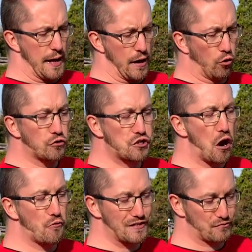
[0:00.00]

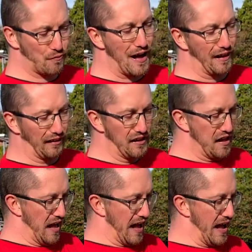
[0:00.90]
Also, as well,
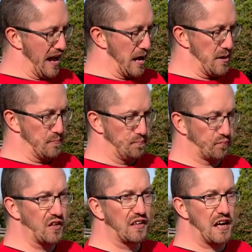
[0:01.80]

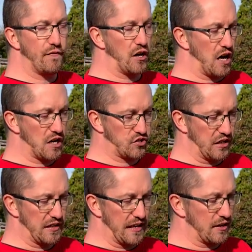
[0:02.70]
Gava
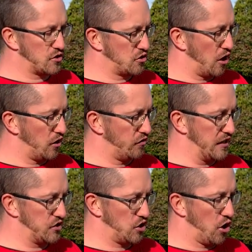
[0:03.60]
RC Kicks got
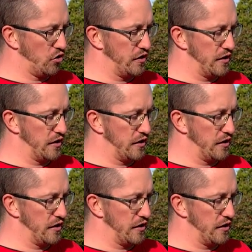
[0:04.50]
this on